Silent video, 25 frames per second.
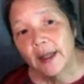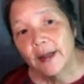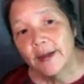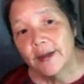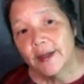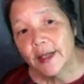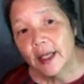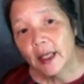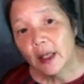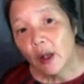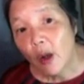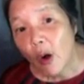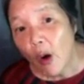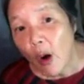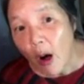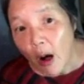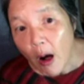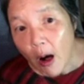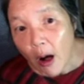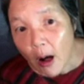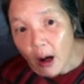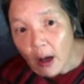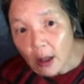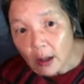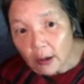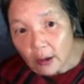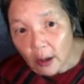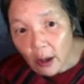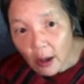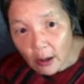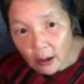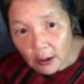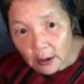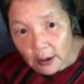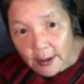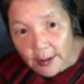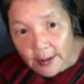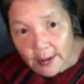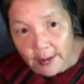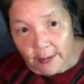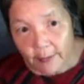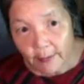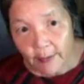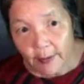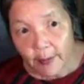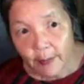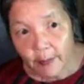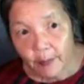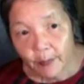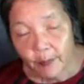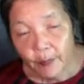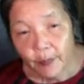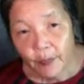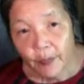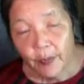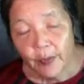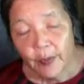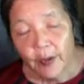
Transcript: There's a long, long list of them.